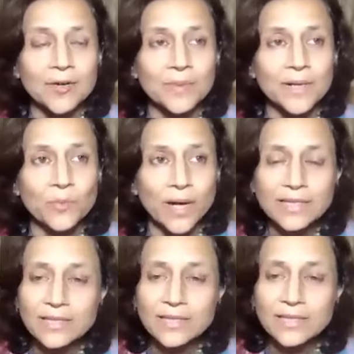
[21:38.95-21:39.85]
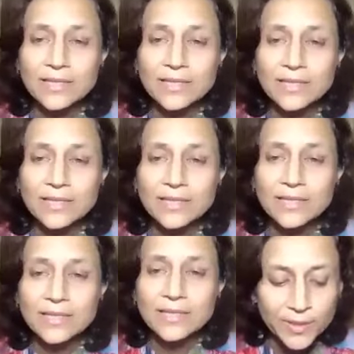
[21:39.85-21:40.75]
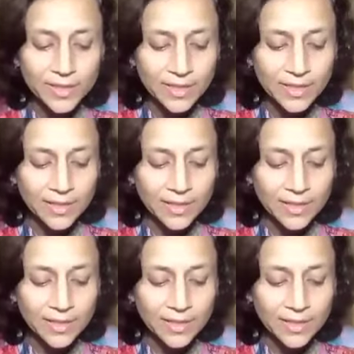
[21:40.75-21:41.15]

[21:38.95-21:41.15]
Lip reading: But once the soul has opened,